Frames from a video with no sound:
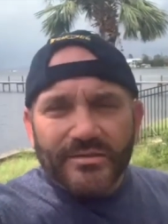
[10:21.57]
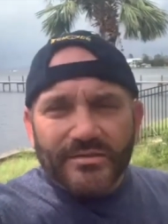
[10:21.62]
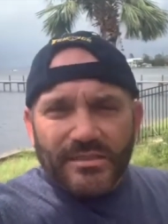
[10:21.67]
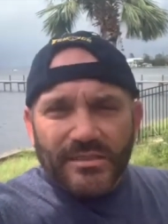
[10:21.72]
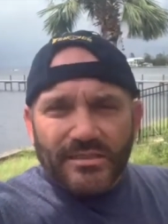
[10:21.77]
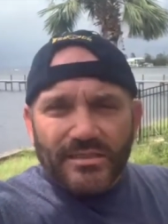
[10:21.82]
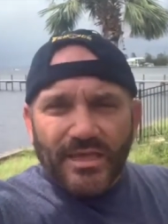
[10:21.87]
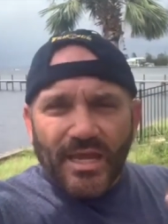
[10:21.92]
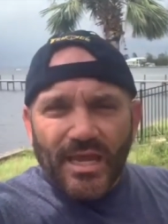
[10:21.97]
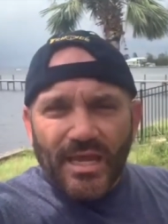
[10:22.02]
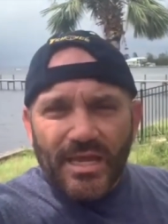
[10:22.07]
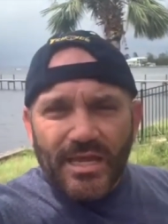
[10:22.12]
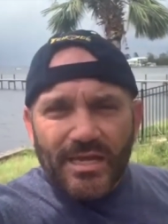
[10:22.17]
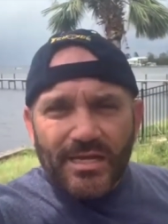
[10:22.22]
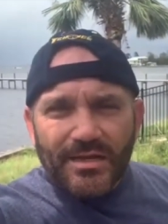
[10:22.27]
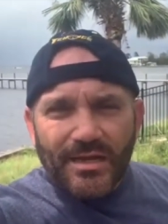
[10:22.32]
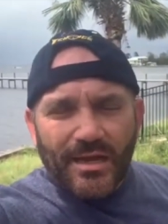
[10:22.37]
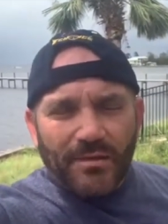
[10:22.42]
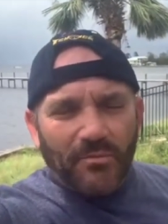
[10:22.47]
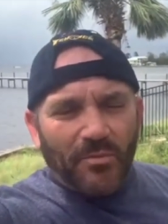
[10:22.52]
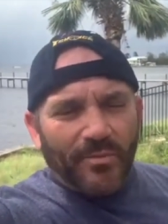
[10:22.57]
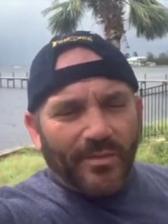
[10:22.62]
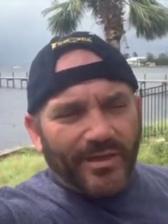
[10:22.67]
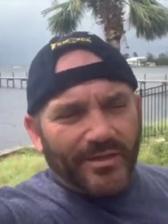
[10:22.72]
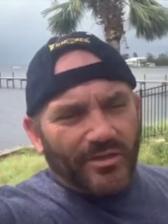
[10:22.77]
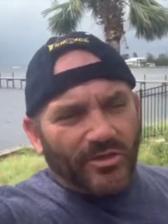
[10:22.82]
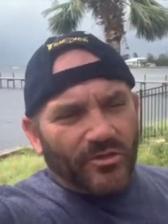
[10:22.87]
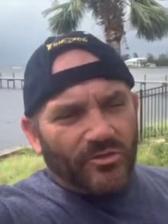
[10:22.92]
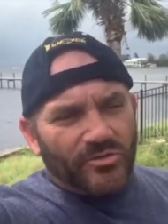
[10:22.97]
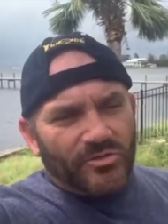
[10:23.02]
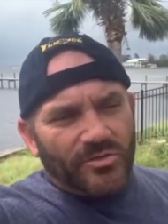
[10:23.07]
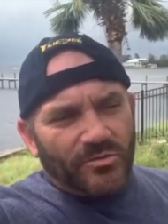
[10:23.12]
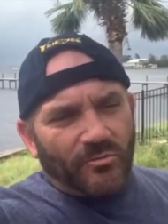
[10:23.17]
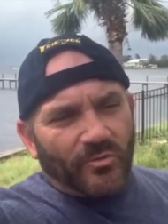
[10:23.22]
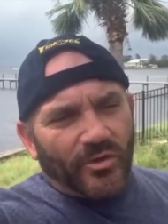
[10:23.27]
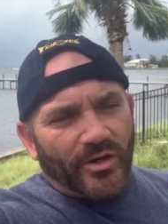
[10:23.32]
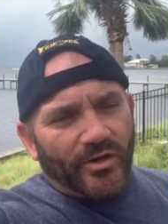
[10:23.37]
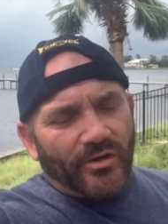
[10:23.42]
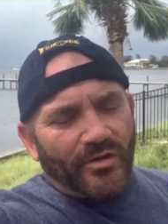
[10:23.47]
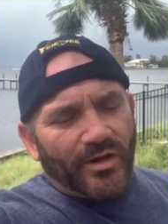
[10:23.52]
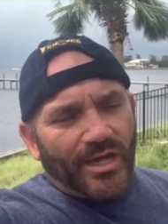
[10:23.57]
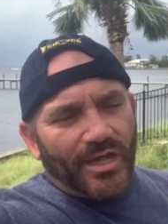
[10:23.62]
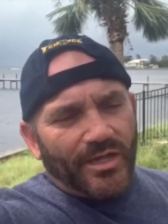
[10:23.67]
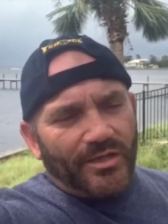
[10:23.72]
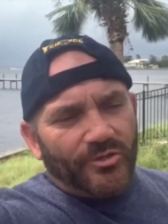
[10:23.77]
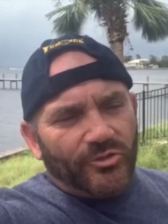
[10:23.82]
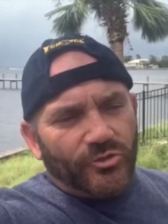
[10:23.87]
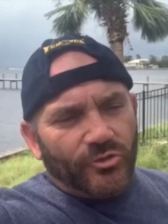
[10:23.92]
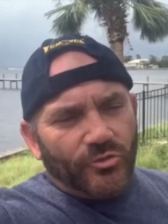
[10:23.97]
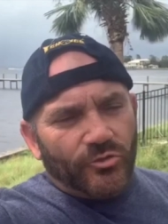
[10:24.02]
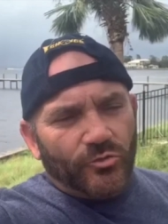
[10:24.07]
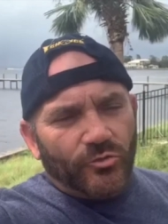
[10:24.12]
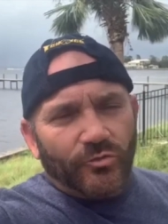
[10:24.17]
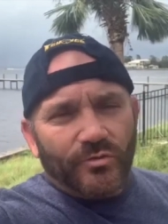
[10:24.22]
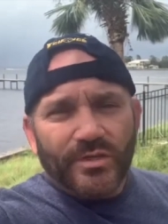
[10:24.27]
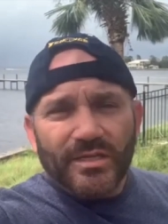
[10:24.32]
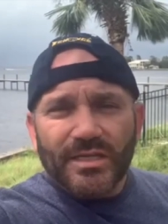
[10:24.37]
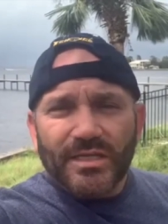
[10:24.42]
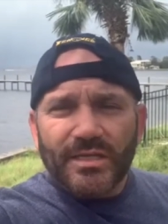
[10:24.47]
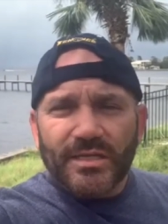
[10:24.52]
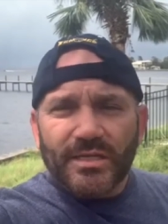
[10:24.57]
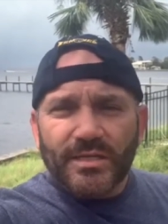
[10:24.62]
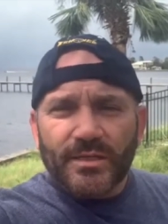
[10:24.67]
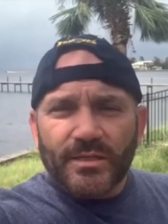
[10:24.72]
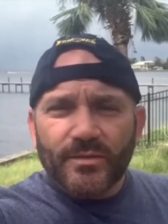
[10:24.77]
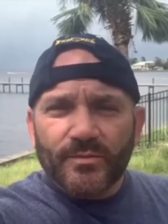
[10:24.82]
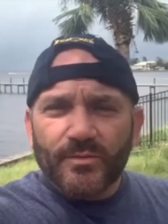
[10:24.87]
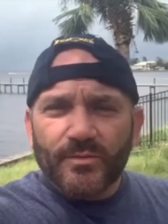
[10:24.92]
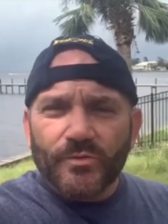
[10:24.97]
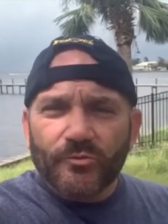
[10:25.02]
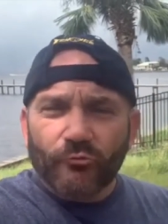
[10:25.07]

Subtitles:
Today, I'm about to go somewhere and do the